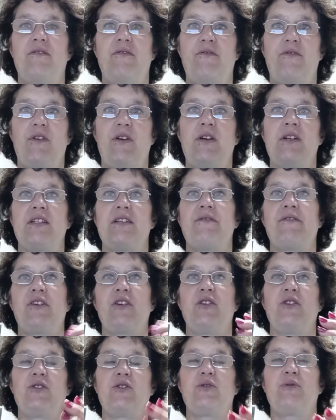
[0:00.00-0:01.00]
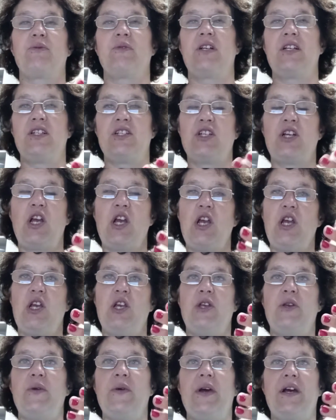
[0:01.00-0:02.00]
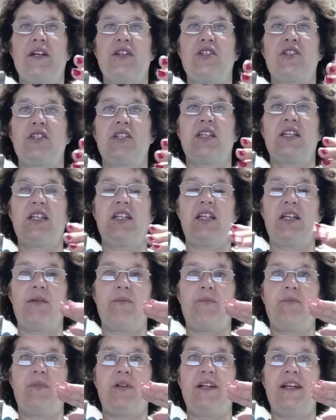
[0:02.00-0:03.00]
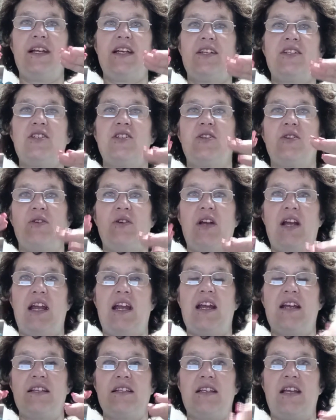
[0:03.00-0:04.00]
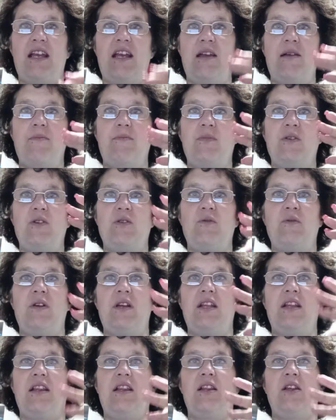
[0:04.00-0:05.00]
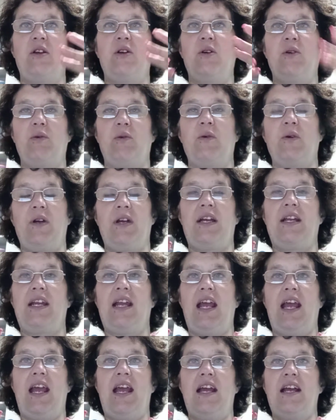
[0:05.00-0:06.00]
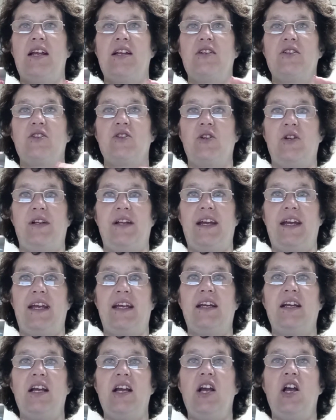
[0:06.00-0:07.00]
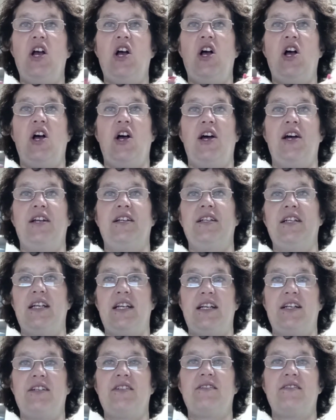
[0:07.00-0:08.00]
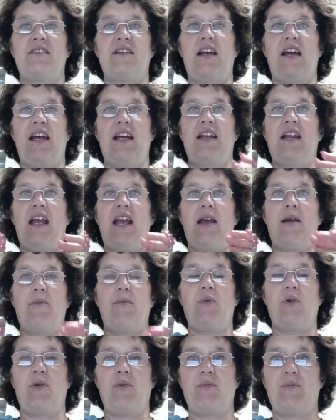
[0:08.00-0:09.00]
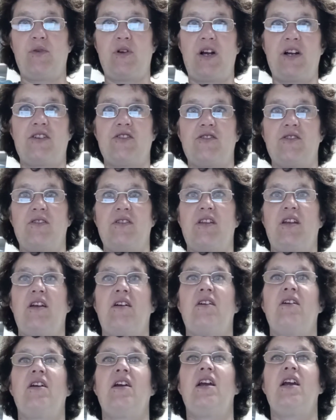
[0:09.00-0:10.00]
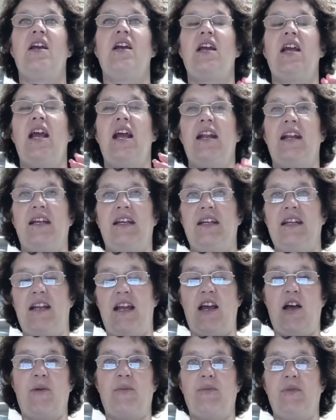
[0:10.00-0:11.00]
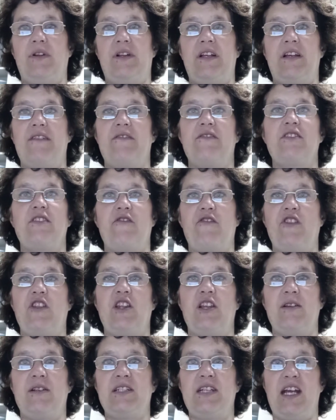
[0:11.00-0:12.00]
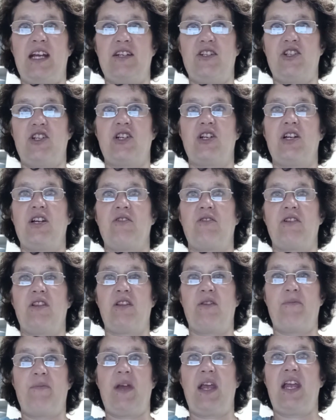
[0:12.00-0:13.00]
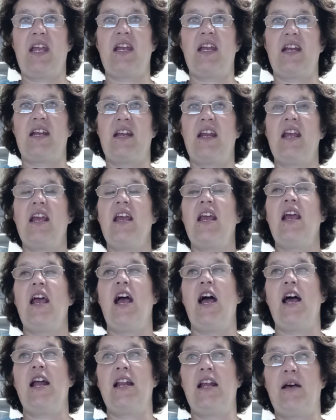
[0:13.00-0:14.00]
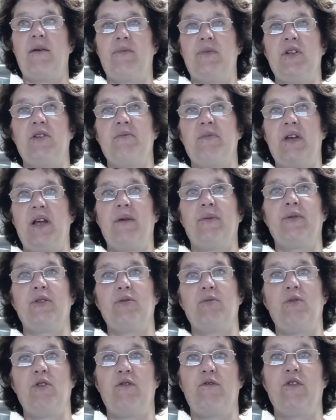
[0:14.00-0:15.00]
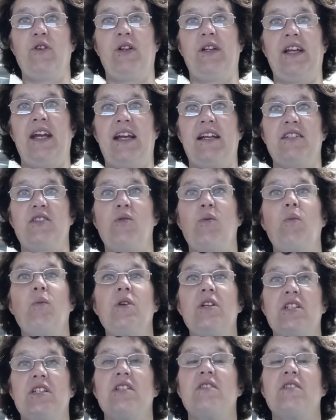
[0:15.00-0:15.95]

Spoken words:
very difficult to reach. You actually can place your hand in between the groin and your leg on each side and put pressure there. And it can help relieve some of the tension and the pain and help you to be able to move your legs, which